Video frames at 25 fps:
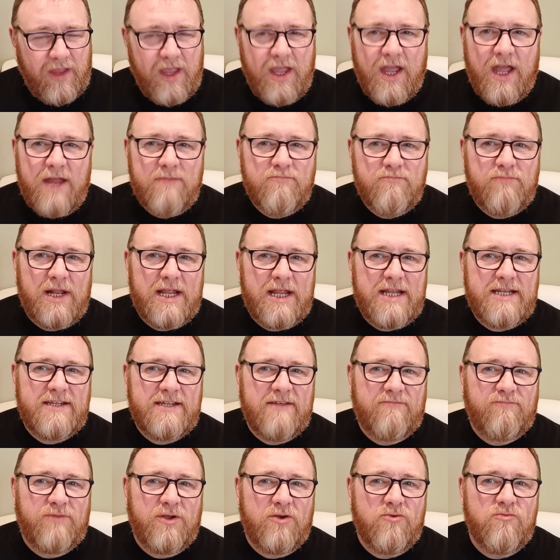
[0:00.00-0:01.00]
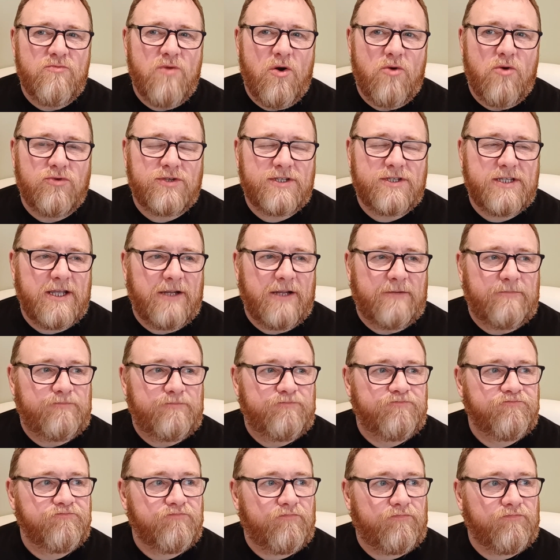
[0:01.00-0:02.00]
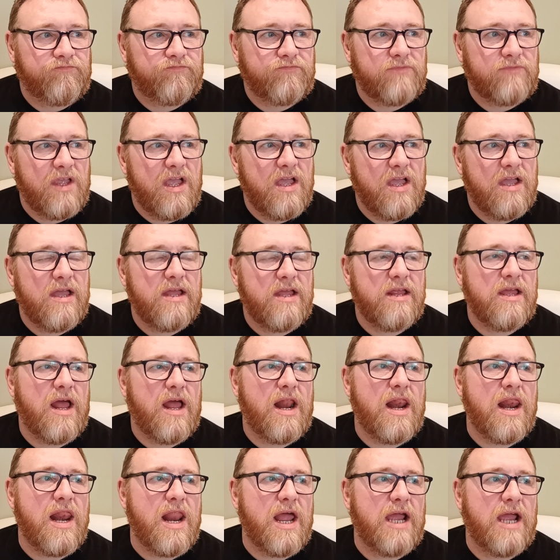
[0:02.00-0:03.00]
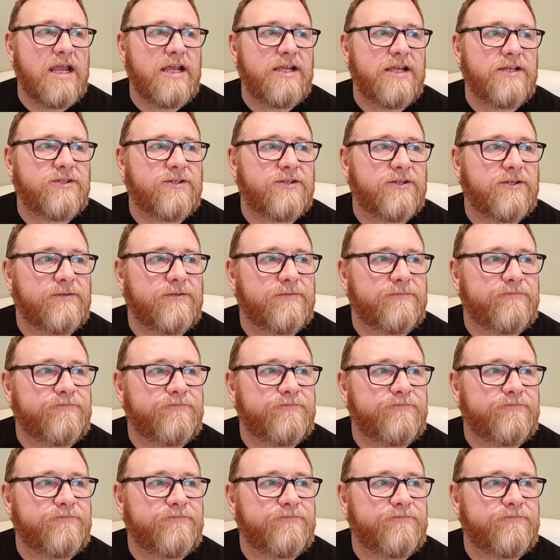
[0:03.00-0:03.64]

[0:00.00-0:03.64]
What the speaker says: you get plenty of pale malts there. You're getting a light